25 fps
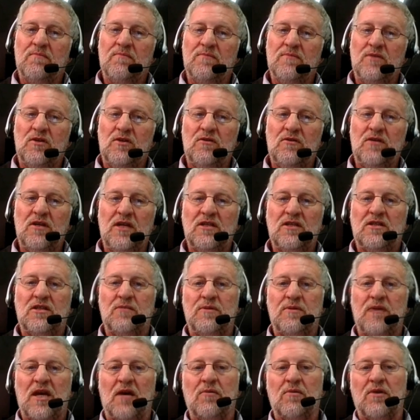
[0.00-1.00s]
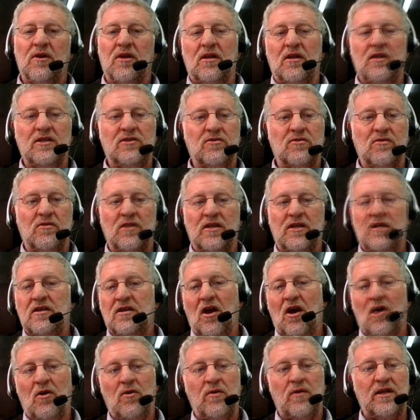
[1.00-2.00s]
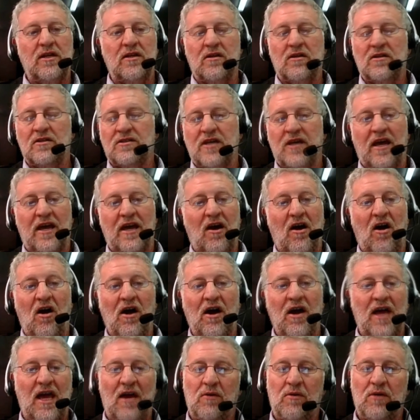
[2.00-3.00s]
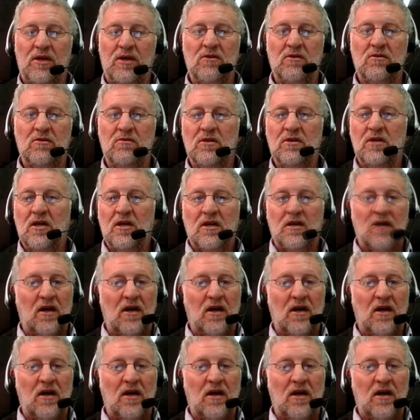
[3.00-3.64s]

you need to be able to literally go in and say, "Hi, how are you?